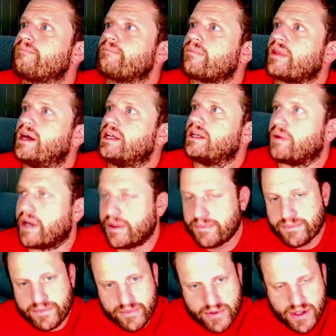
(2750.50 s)
anyway,
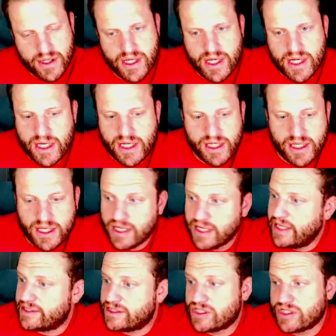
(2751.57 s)

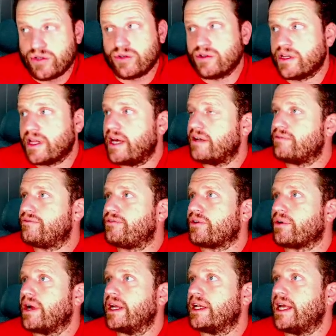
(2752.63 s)
it's cool that for
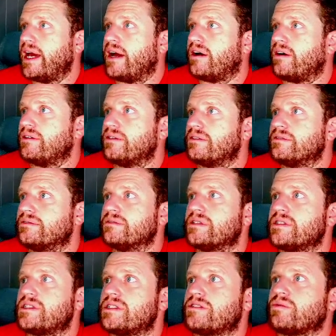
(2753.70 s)
right now
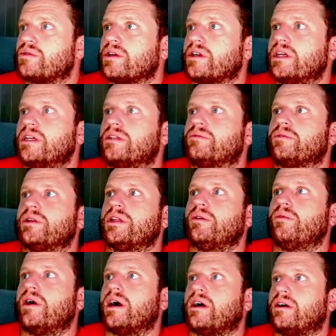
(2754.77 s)
this is working really
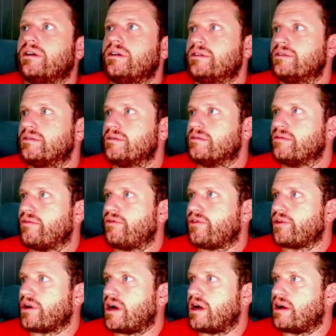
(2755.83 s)
well
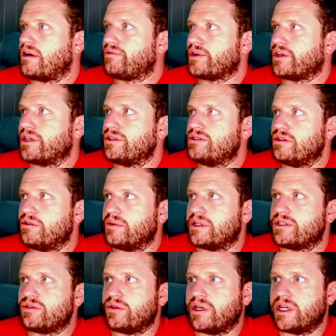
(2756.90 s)
for YouTube and
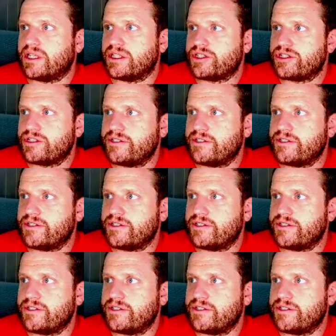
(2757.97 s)
Twitch